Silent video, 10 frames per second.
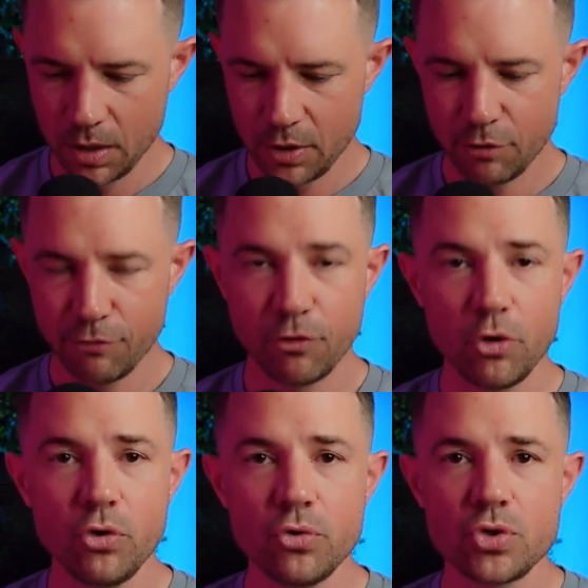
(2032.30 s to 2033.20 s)
For
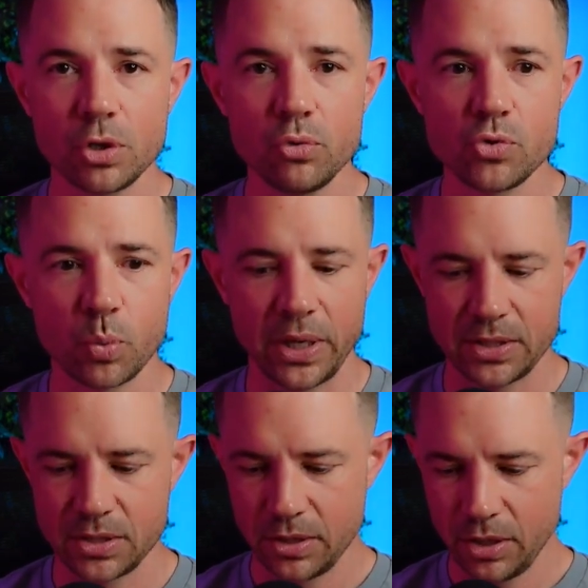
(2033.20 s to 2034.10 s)
you to lose
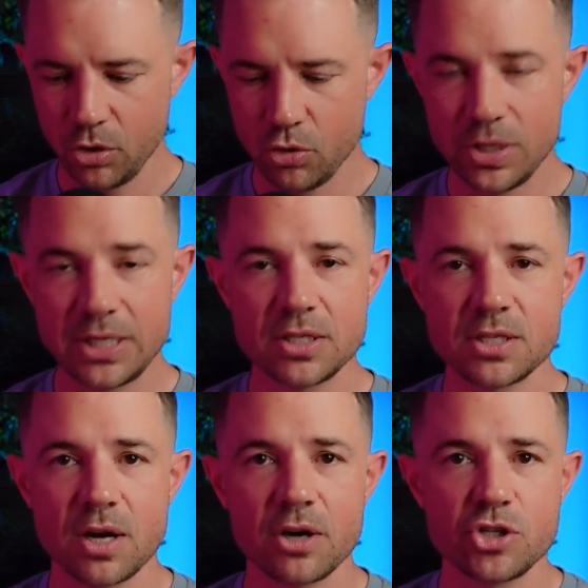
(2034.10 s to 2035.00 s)
weight, you need to
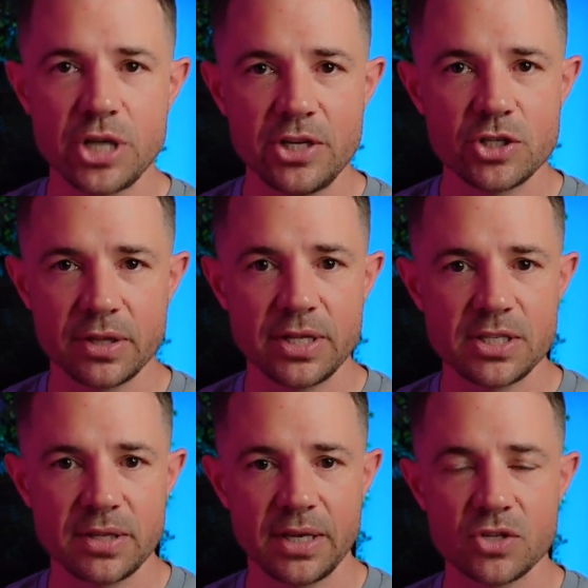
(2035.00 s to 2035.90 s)
start changing these
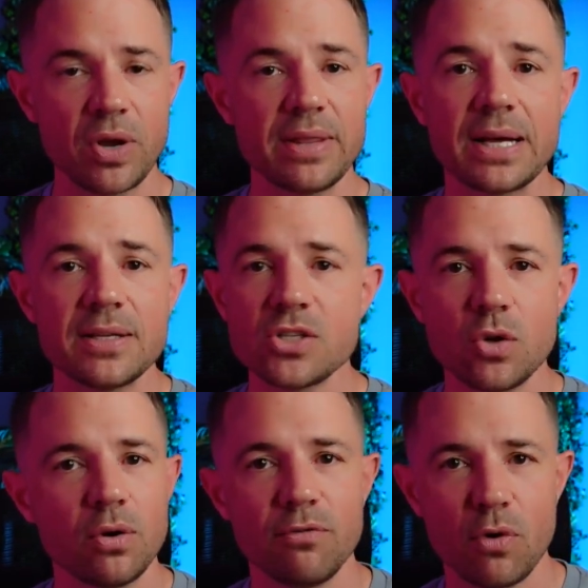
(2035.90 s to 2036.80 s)
things, right? That does
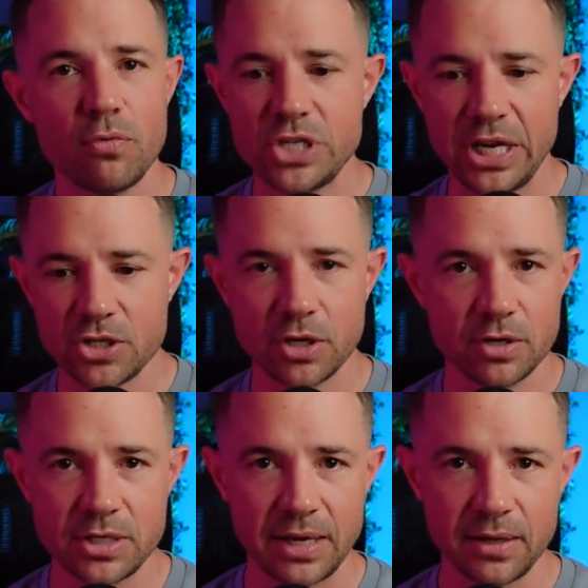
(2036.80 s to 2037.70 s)
not involve changing your
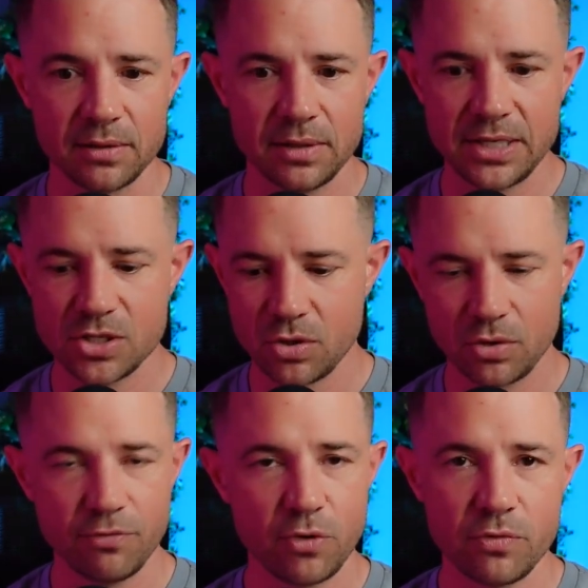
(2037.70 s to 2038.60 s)
diet. It does not
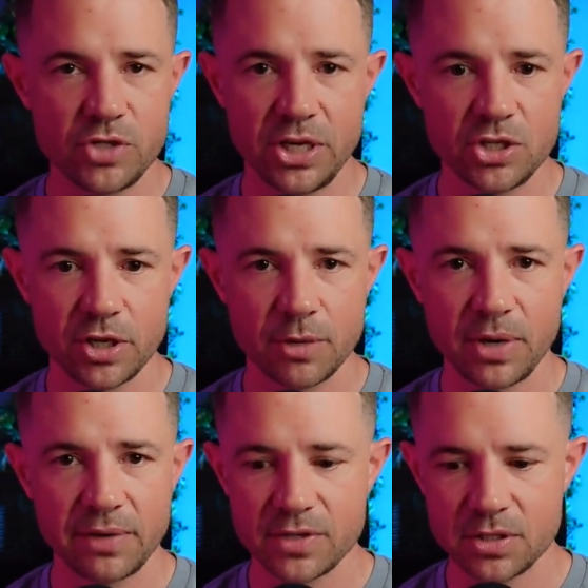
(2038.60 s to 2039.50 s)
involve changing your
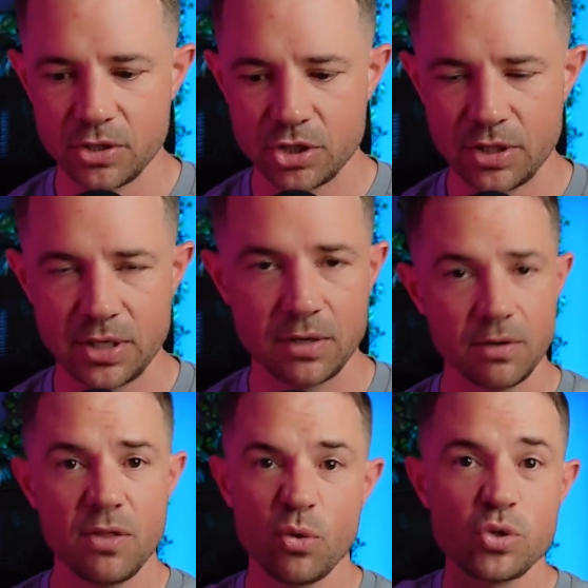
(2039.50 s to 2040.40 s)
breakfast, lunch, and dinner.
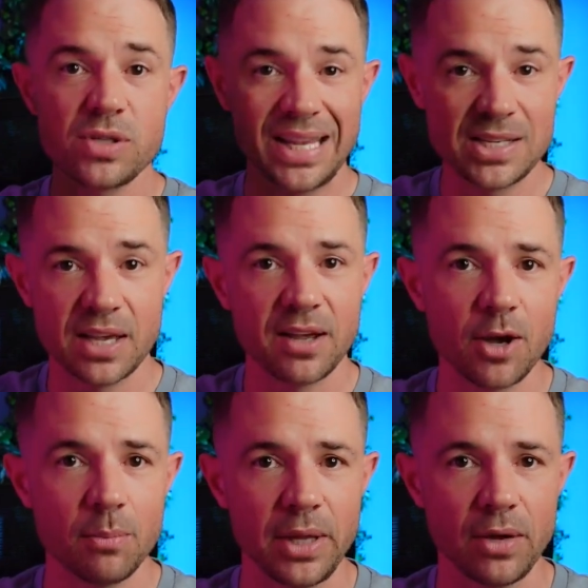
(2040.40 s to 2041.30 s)
Those things can
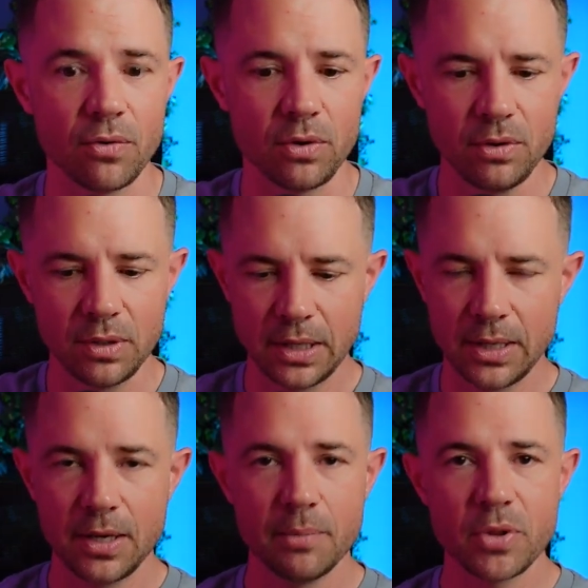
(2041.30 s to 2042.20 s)
come later on,
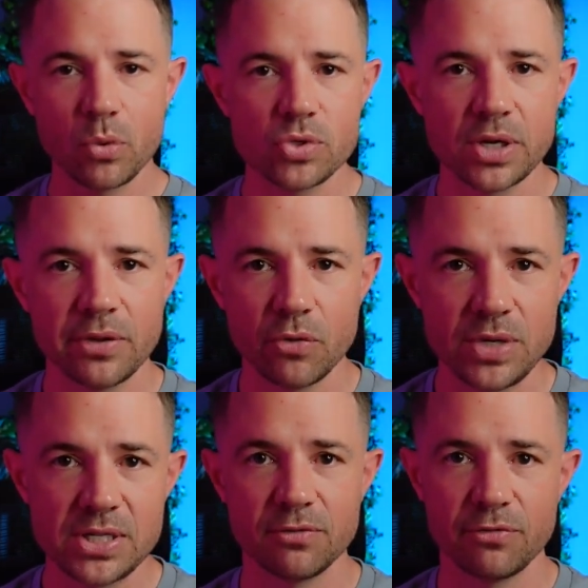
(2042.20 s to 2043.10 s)
but those aren't the
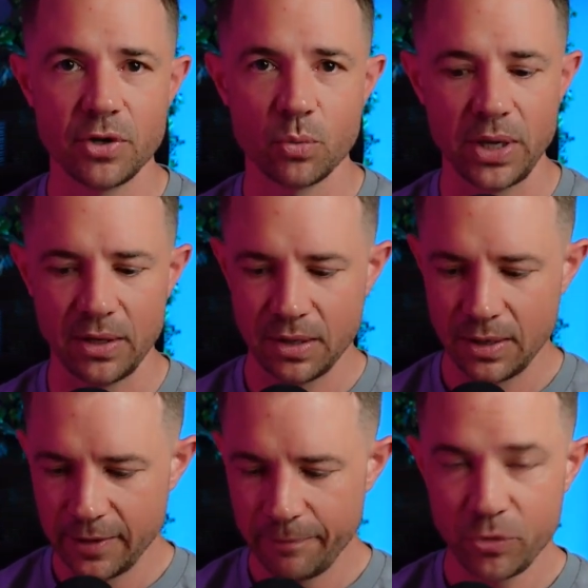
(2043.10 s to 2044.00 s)
reason for your weight.
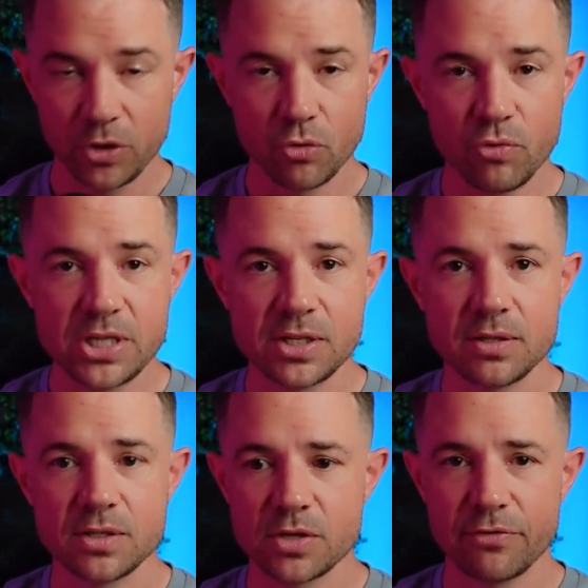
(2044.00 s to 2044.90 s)
The
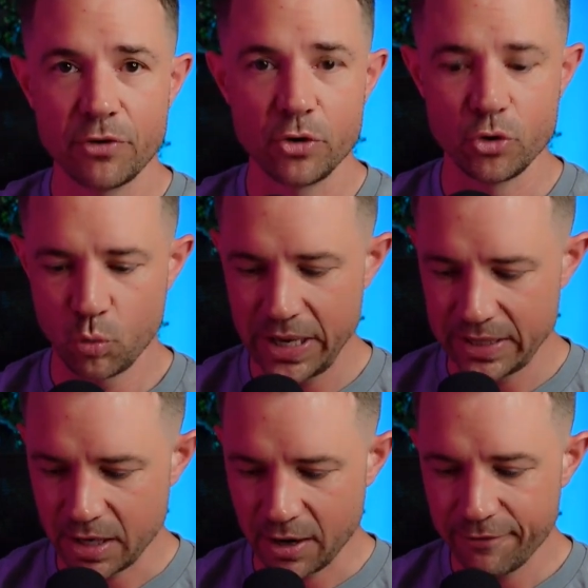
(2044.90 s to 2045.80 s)
reasons for your weight
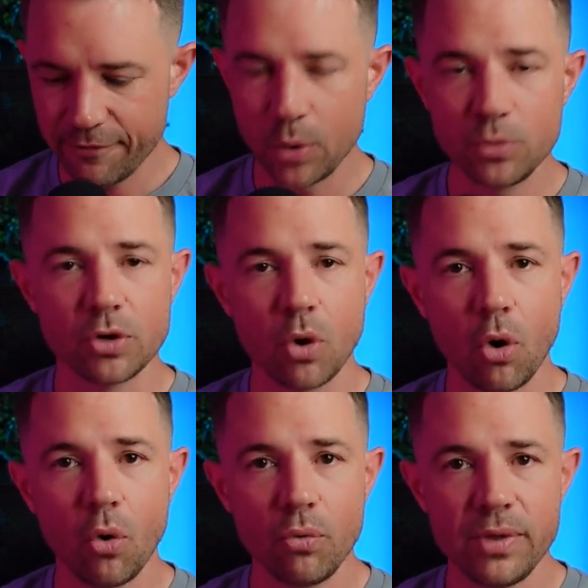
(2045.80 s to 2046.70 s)
are found in
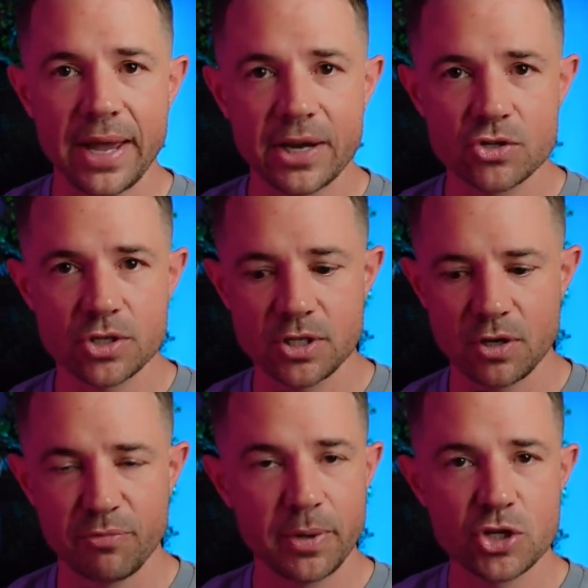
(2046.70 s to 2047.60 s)
all the extra
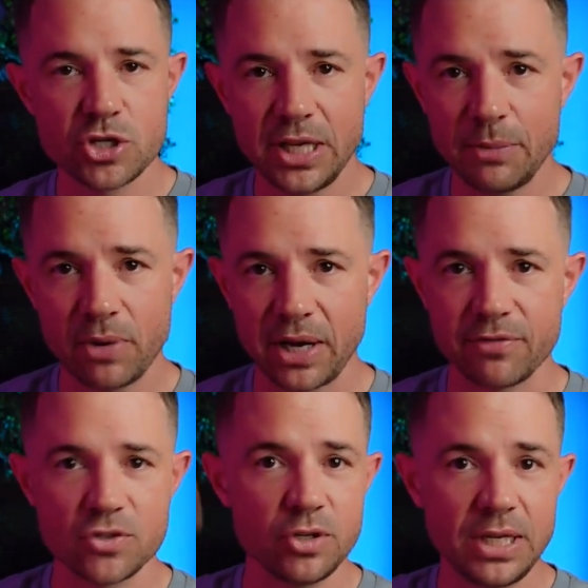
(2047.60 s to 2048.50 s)
stuff, because you need
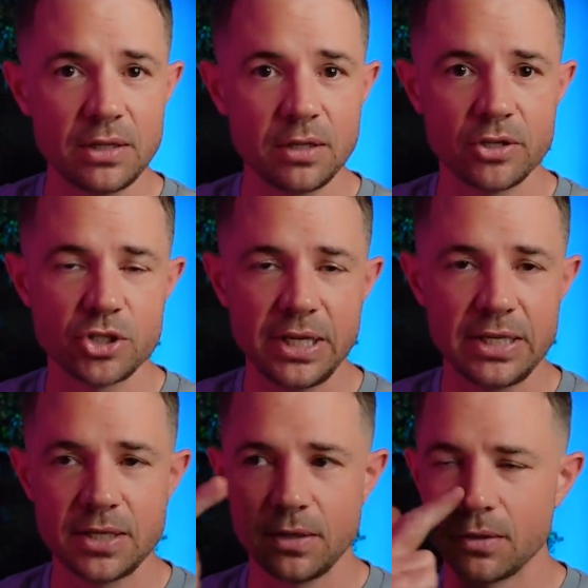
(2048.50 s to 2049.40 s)
breakfast, you need lunch, you need
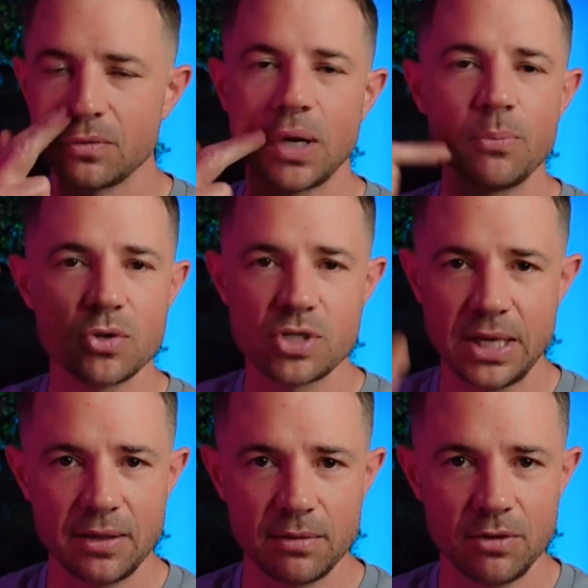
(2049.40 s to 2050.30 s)
dinner. I'm not
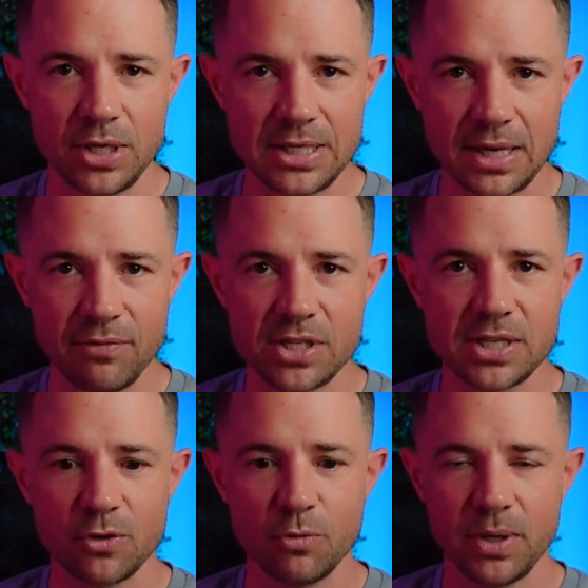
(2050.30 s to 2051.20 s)
saying you need every
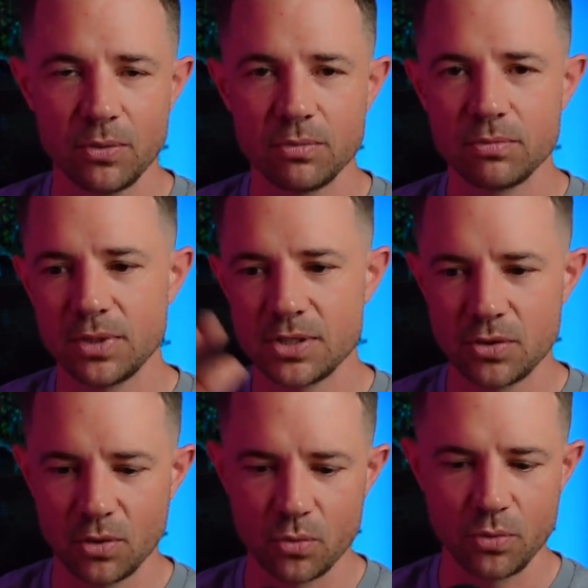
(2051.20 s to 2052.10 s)
single meal. Let's
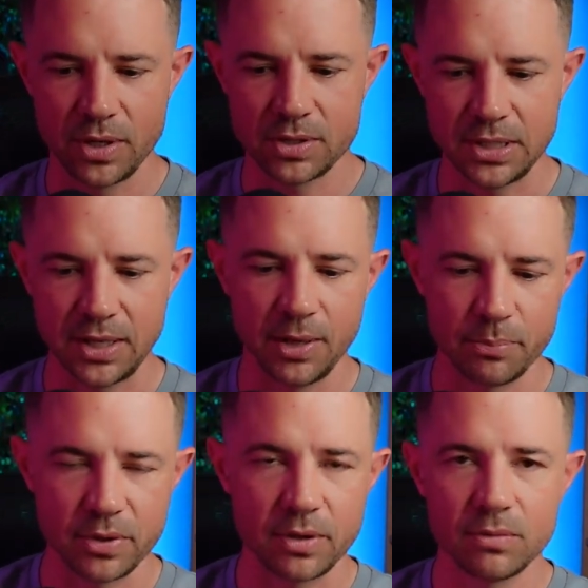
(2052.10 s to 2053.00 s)
not go there today,
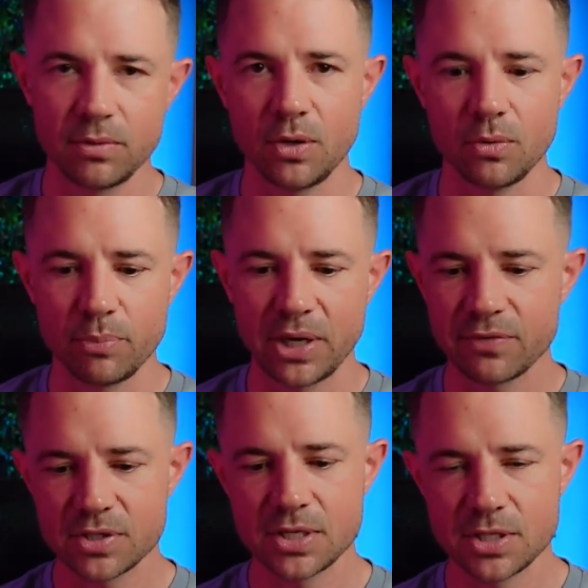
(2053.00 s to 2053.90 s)
but
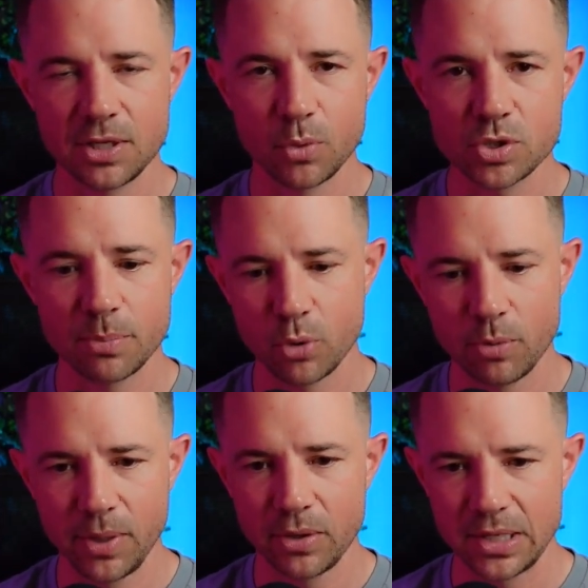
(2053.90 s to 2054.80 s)
breakfast isn't the most important
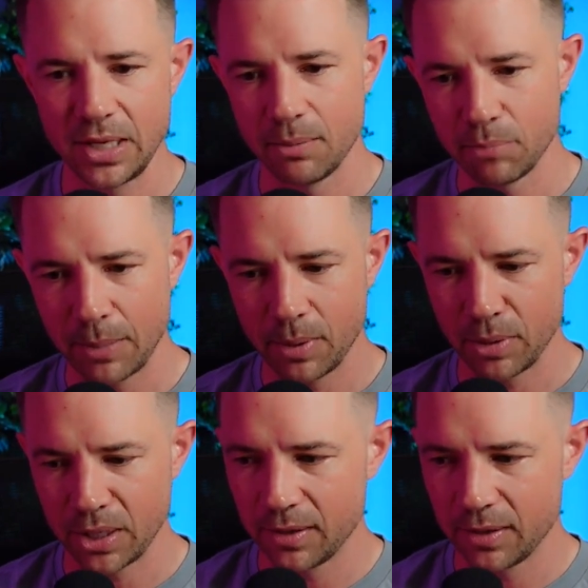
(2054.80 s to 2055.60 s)
meal of the day and blah, blah, blah.